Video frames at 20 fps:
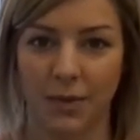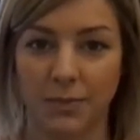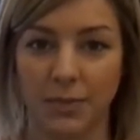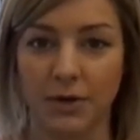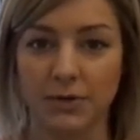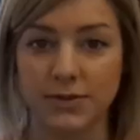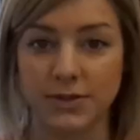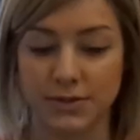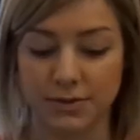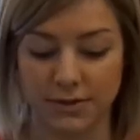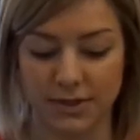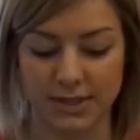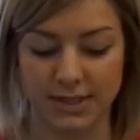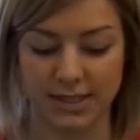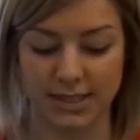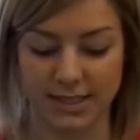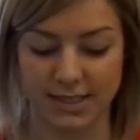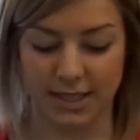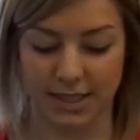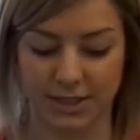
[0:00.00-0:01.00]
Both
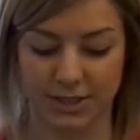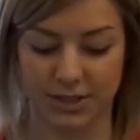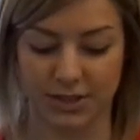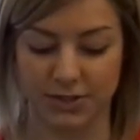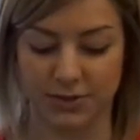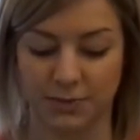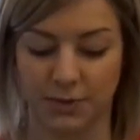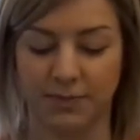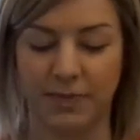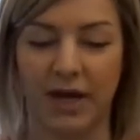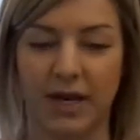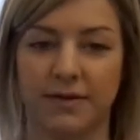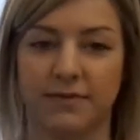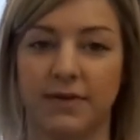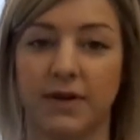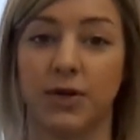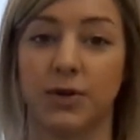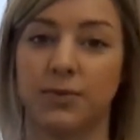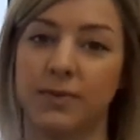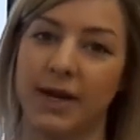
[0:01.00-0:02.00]
students and teachers will
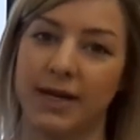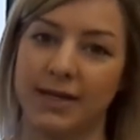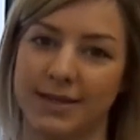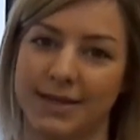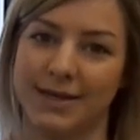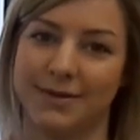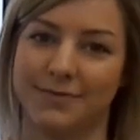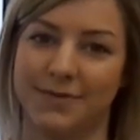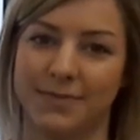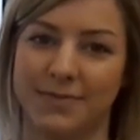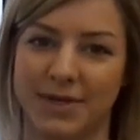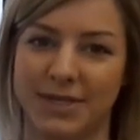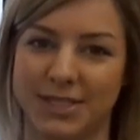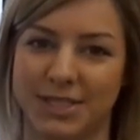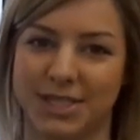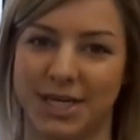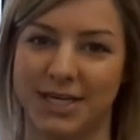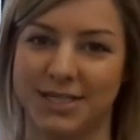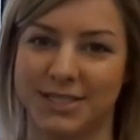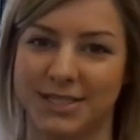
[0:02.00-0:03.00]
benefit greatly from these
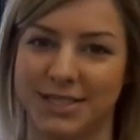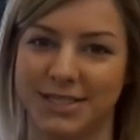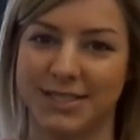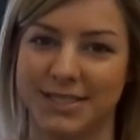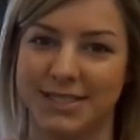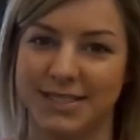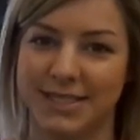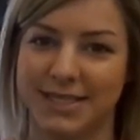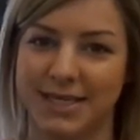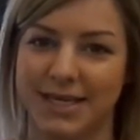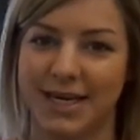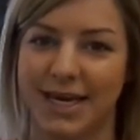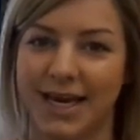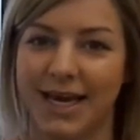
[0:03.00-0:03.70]
changes.